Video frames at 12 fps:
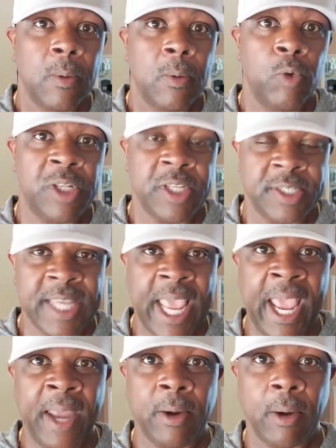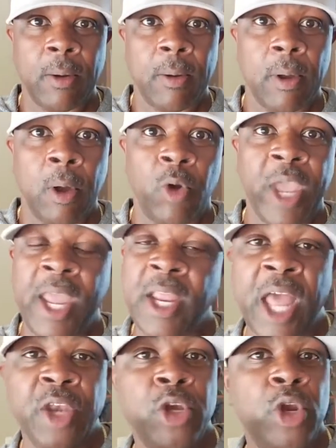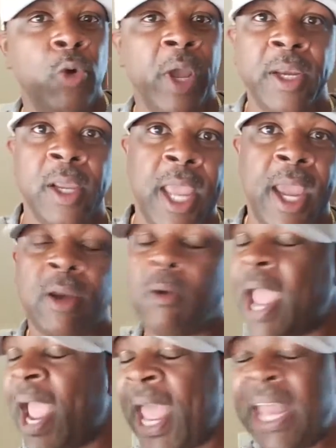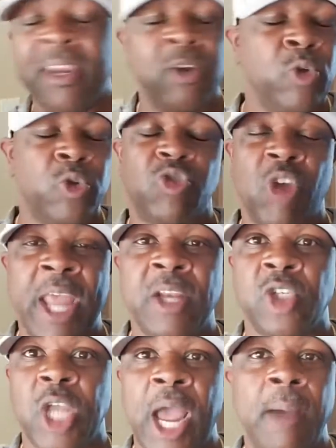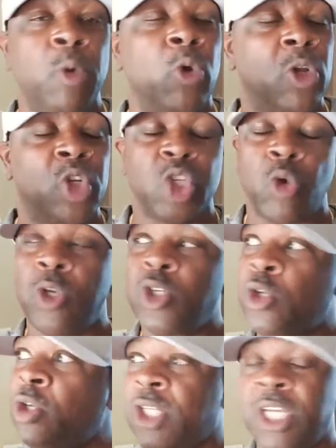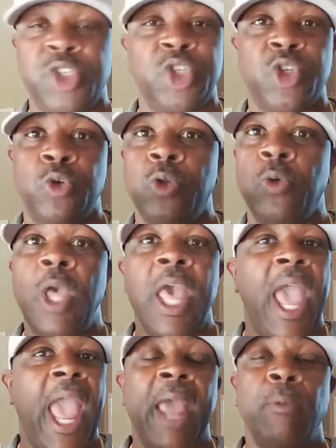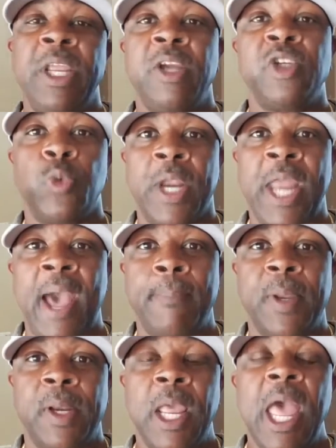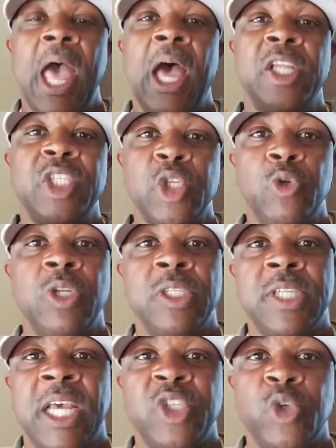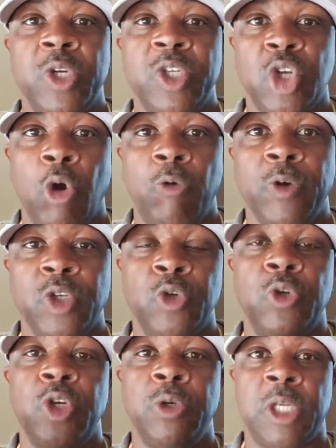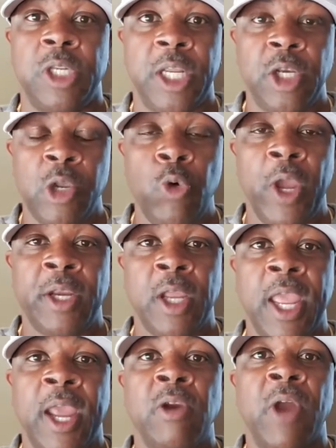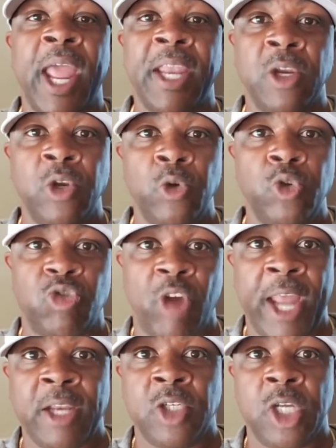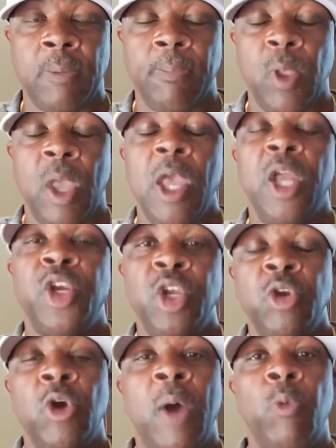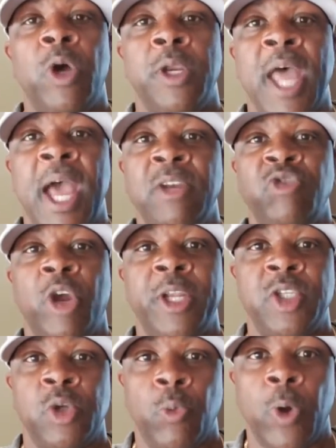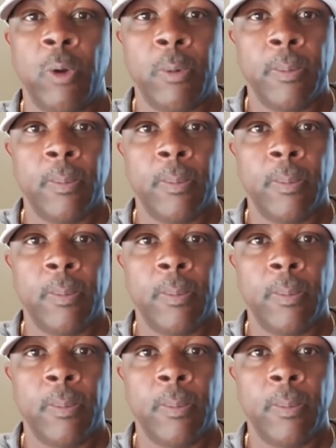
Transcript: with the scanner. Okay, a new indicator and the new strategy. I'm going to show it to you, teach it to you. And here's what happened. As soon as I switched over to the new indicator and the new strategy, do you know I won 9 trades in a row